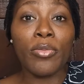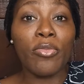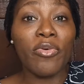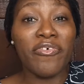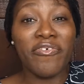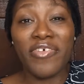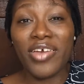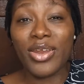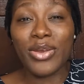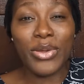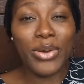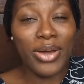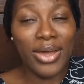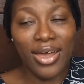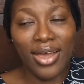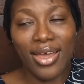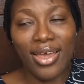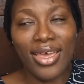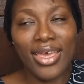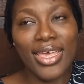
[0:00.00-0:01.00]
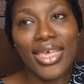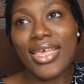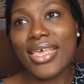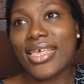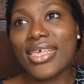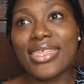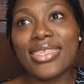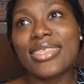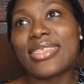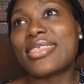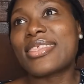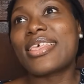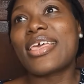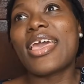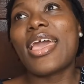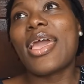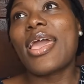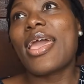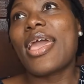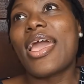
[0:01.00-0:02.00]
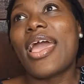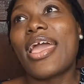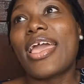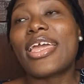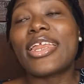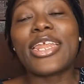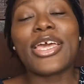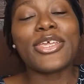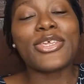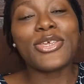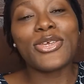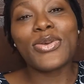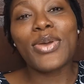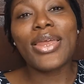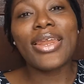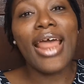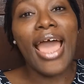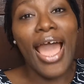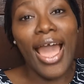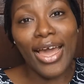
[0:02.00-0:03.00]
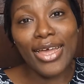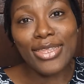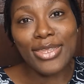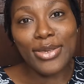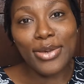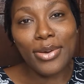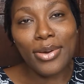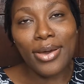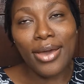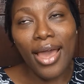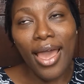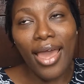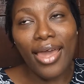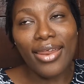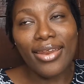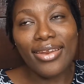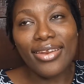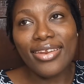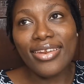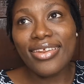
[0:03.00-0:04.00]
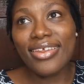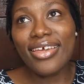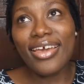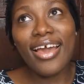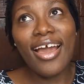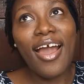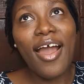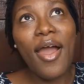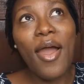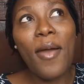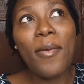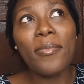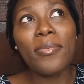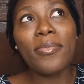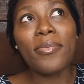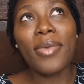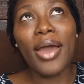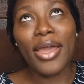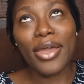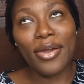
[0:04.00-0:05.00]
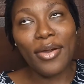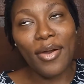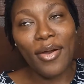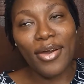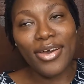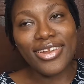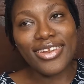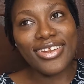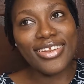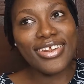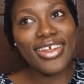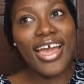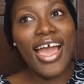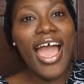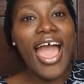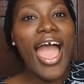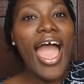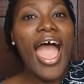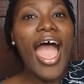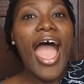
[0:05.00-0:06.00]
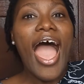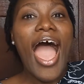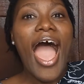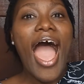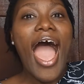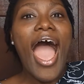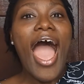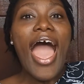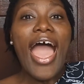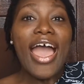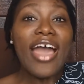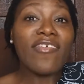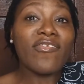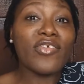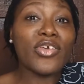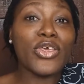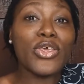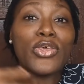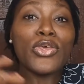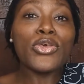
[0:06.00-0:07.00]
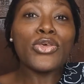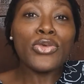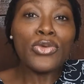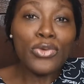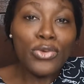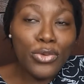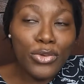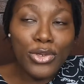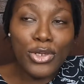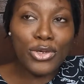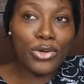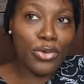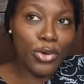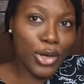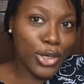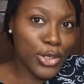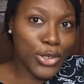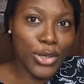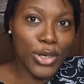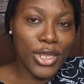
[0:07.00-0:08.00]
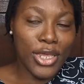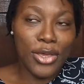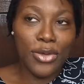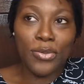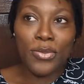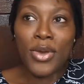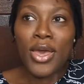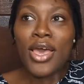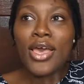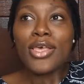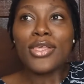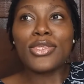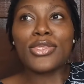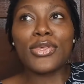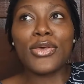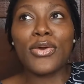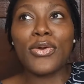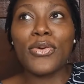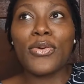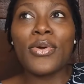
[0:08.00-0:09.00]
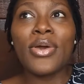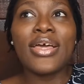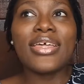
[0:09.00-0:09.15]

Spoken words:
Mofe. He's a Nigerian actor, and my God, I have a huge crush on him, so